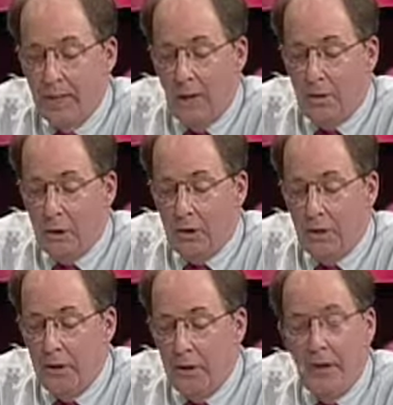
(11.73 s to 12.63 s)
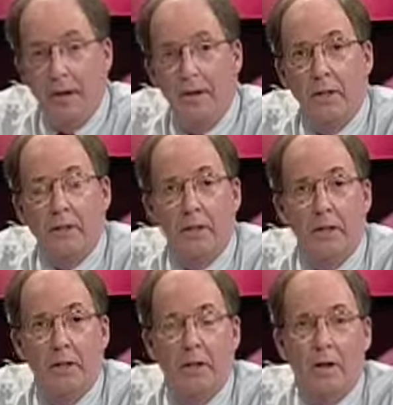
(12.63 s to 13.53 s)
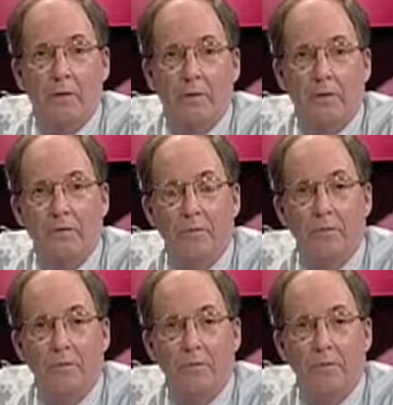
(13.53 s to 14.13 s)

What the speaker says: How much debt are you carrying on credit cards?